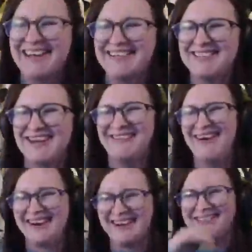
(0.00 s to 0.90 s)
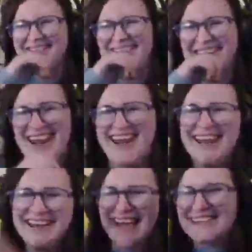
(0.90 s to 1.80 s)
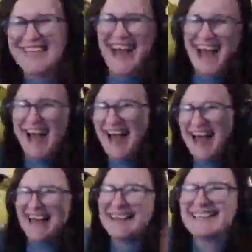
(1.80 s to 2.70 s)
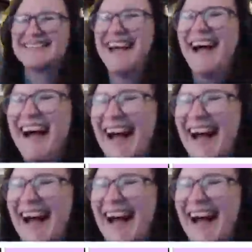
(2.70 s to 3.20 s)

good job on completing it. Thanks, guys.